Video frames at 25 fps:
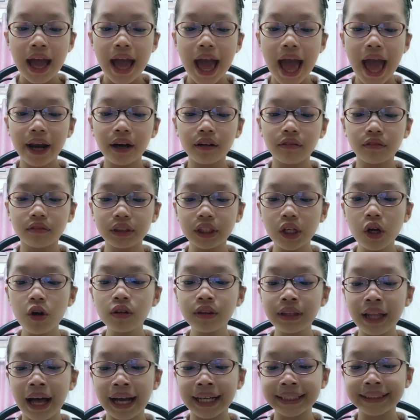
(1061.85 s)
and
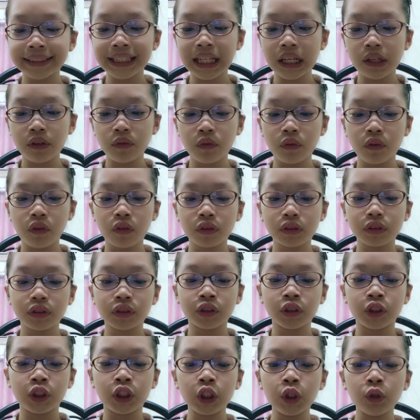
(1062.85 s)
realized they were
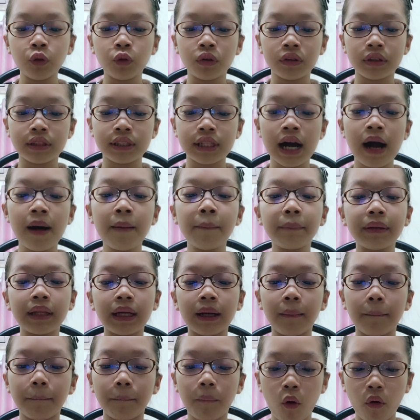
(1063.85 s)
two
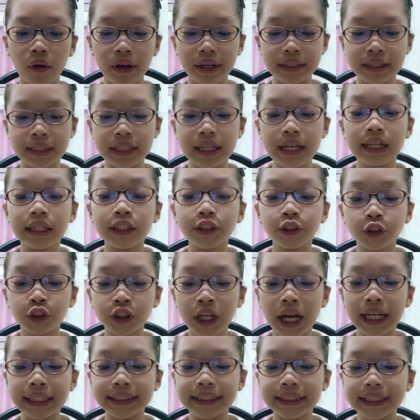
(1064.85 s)
tumbling boys
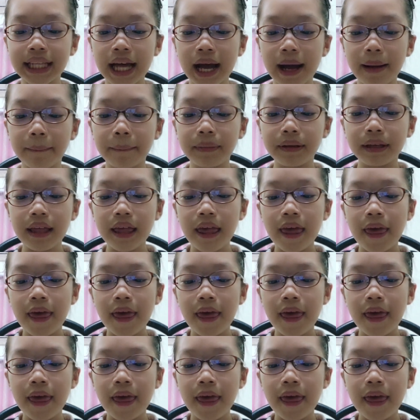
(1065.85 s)
dressed up.